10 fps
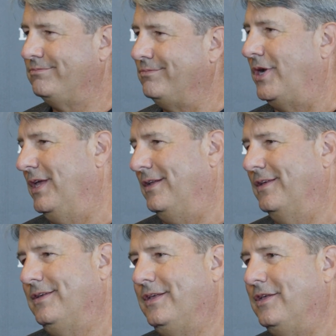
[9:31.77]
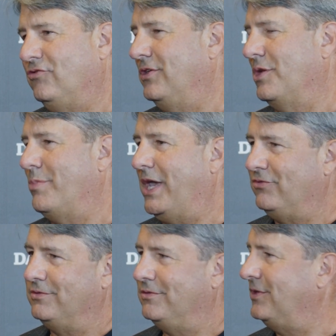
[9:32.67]
right? As you can
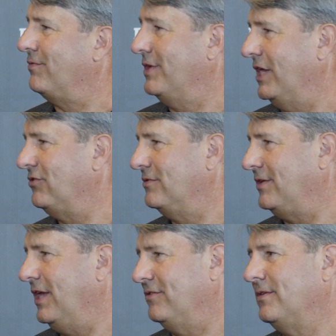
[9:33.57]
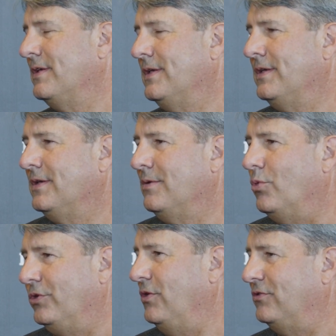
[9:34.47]
imagine, different nation states
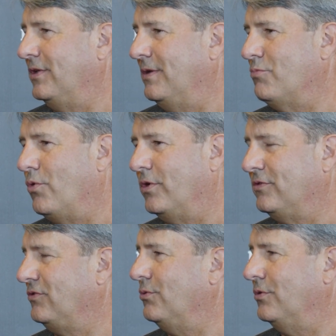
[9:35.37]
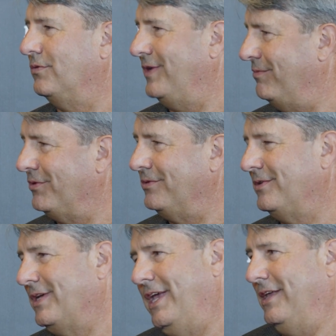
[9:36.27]
will use it more as a tool of evil.
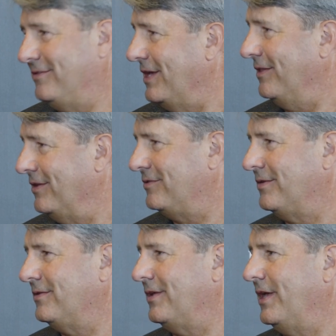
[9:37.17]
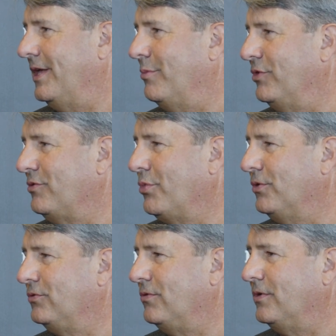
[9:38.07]
I hate saying this, as
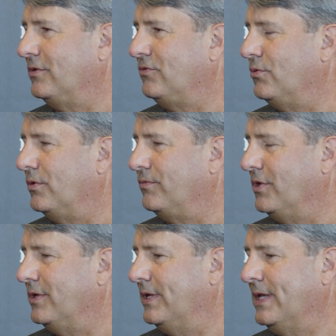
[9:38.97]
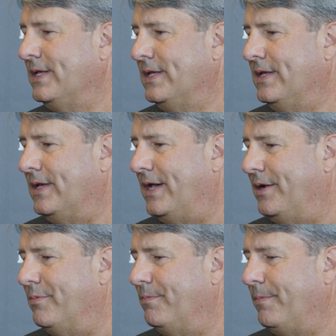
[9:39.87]
opposed to a tool of good.
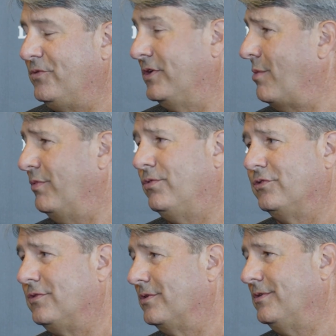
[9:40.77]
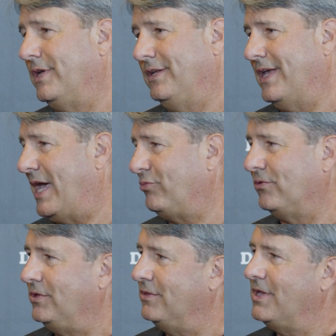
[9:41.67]
So coming full circle, I
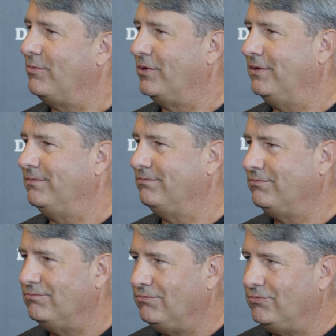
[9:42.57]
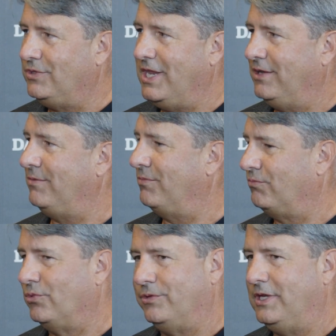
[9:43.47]
absolutely think we need to
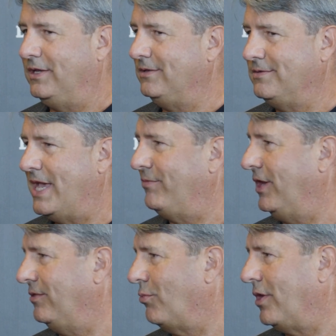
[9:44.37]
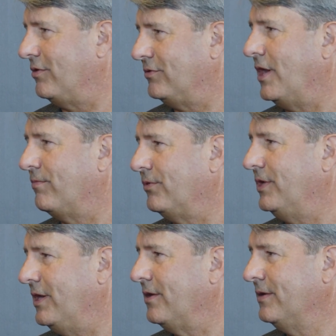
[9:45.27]
really navigate the waters carefully
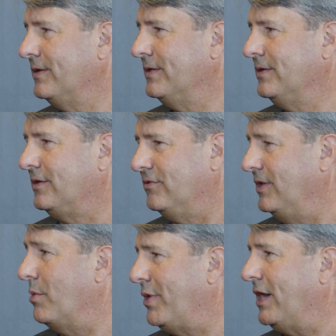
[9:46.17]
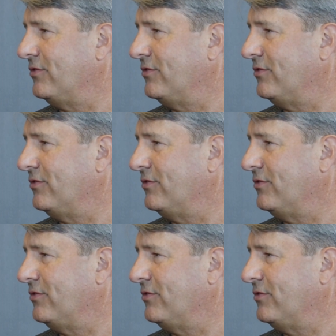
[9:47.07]
here because the impacts